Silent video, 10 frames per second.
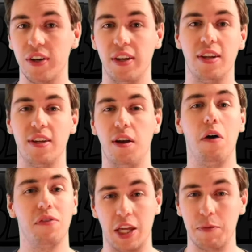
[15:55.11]
and he
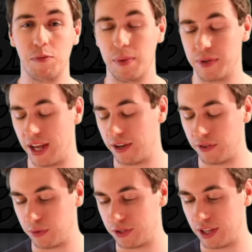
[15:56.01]
often keeps me up to date on
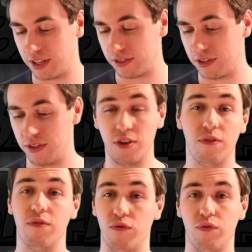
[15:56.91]
those things, and they're
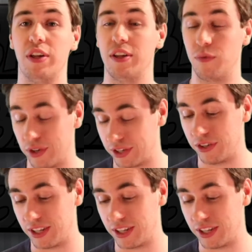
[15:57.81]
really, really good.